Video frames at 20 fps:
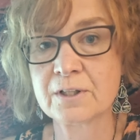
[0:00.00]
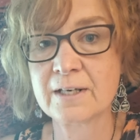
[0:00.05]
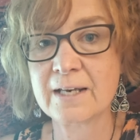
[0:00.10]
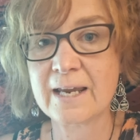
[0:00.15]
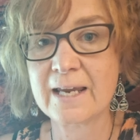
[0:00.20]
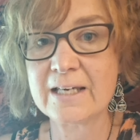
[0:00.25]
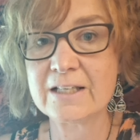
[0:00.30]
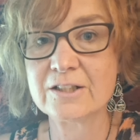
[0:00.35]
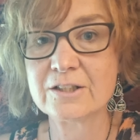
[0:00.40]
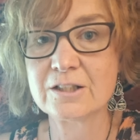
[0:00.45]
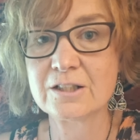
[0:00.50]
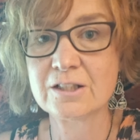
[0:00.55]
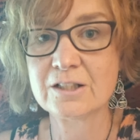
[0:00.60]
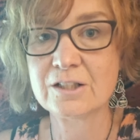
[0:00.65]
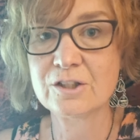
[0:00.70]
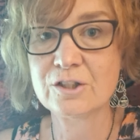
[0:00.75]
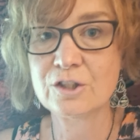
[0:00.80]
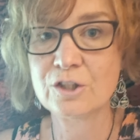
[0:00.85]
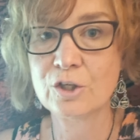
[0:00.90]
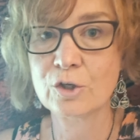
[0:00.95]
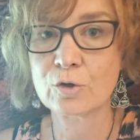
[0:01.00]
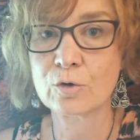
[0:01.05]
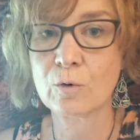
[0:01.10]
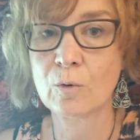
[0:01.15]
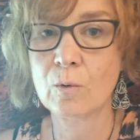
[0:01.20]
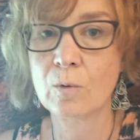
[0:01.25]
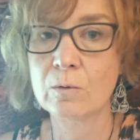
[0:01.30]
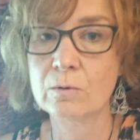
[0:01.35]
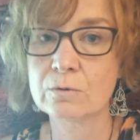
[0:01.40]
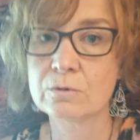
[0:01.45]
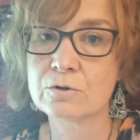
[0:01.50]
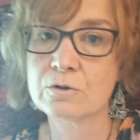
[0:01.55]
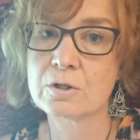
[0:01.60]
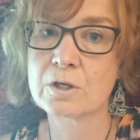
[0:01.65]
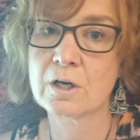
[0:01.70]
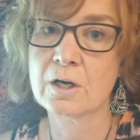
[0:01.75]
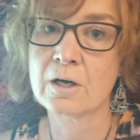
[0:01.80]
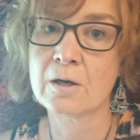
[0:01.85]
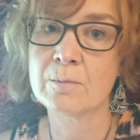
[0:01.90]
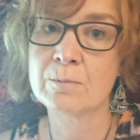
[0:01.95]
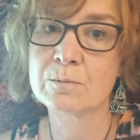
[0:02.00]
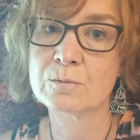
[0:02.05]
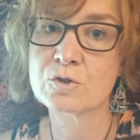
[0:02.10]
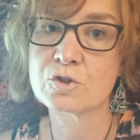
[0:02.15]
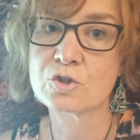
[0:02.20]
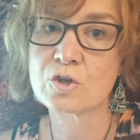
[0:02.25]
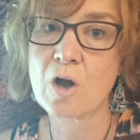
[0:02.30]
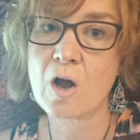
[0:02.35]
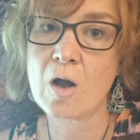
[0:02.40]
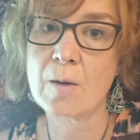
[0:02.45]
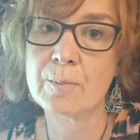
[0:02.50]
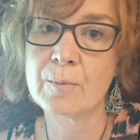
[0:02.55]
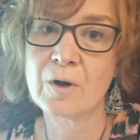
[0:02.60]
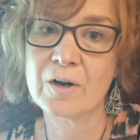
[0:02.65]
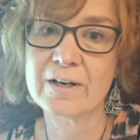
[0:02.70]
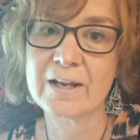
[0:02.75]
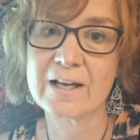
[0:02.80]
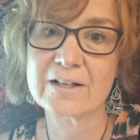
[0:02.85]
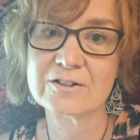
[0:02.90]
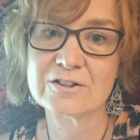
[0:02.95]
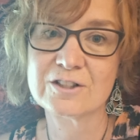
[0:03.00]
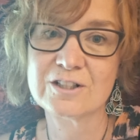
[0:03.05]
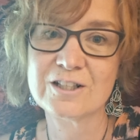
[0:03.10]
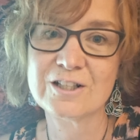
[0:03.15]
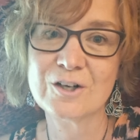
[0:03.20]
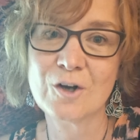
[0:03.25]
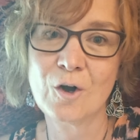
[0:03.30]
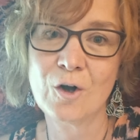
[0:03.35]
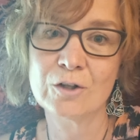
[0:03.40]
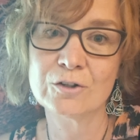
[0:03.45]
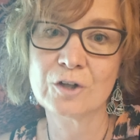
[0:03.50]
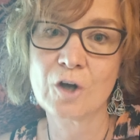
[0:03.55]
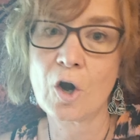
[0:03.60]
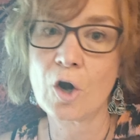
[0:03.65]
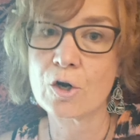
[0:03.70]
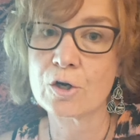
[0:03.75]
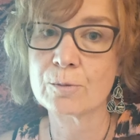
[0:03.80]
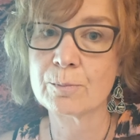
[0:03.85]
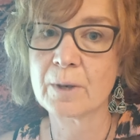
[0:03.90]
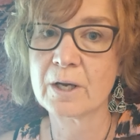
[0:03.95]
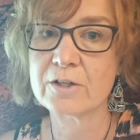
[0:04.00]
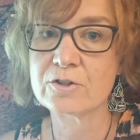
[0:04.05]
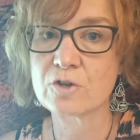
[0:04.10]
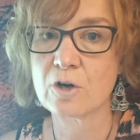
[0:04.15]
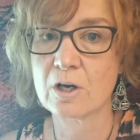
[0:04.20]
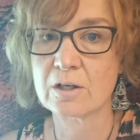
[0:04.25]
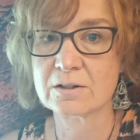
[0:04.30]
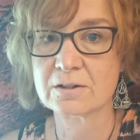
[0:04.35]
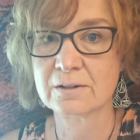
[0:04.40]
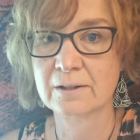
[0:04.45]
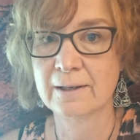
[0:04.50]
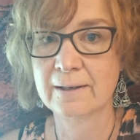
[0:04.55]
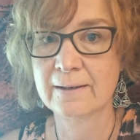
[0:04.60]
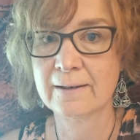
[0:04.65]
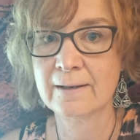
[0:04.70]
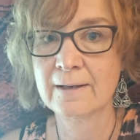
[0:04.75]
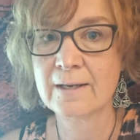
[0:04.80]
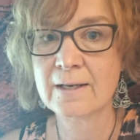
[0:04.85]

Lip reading: an 18-year-old shop on Etsy called Art by Jocelyn.